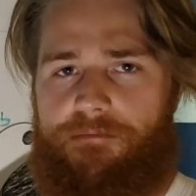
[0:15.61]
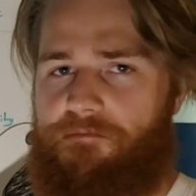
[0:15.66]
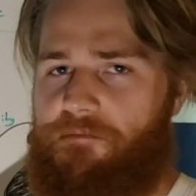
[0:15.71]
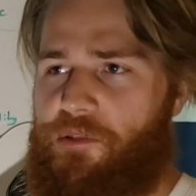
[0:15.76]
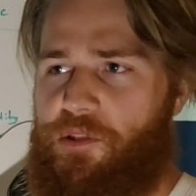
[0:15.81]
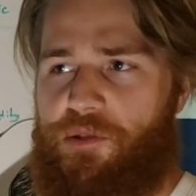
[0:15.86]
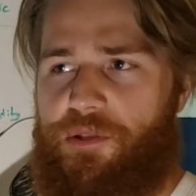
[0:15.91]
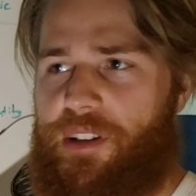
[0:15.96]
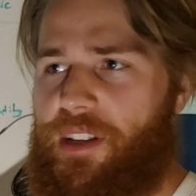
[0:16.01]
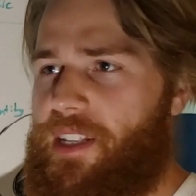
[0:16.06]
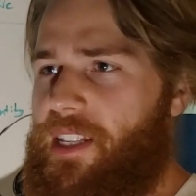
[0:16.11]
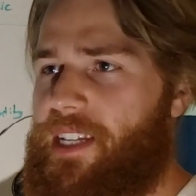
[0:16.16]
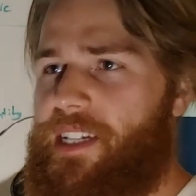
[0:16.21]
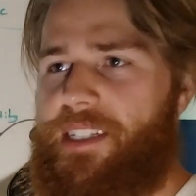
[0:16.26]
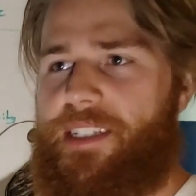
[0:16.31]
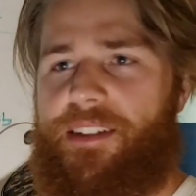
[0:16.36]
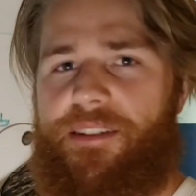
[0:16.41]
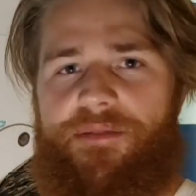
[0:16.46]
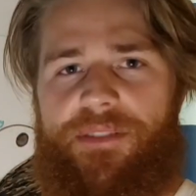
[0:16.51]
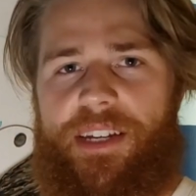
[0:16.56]
through the
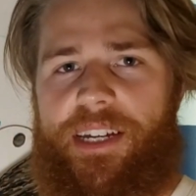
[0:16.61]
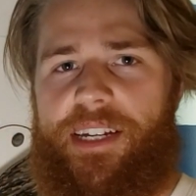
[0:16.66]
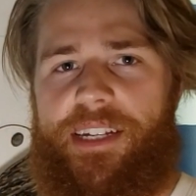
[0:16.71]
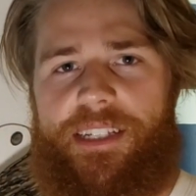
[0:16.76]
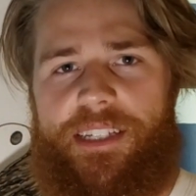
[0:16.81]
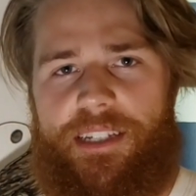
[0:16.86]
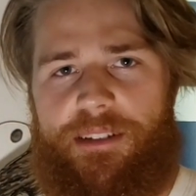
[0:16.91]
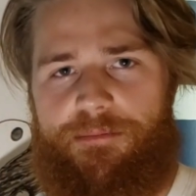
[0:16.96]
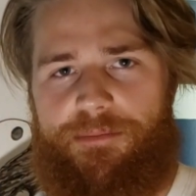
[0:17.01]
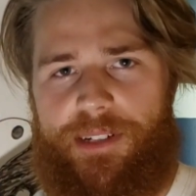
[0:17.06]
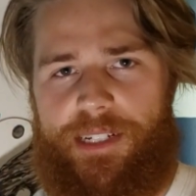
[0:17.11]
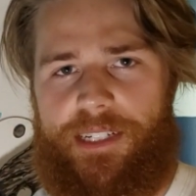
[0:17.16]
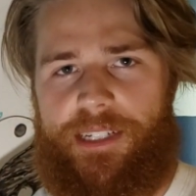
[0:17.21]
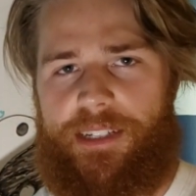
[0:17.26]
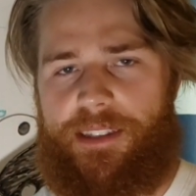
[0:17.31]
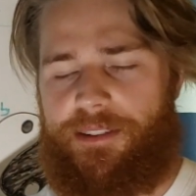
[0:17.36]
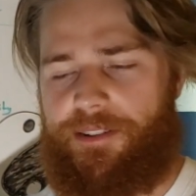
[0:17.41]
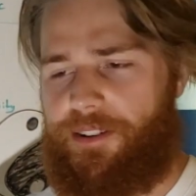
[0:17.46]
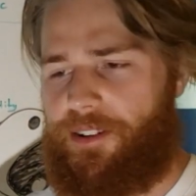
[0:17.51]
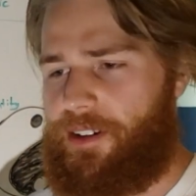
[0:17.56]
list of ENTPs
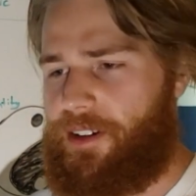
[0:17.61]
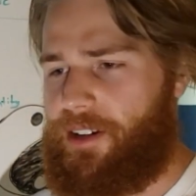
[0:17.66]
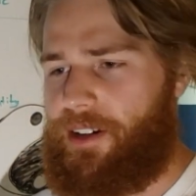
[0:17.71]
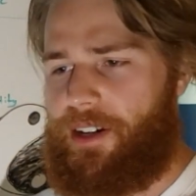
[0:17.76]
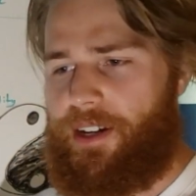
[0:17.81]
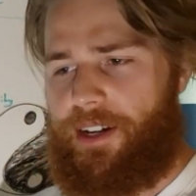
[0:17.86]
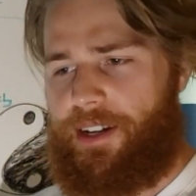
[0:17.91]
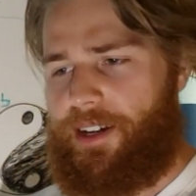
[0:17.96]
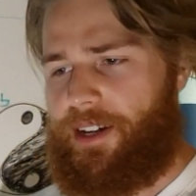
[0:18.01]
that there are,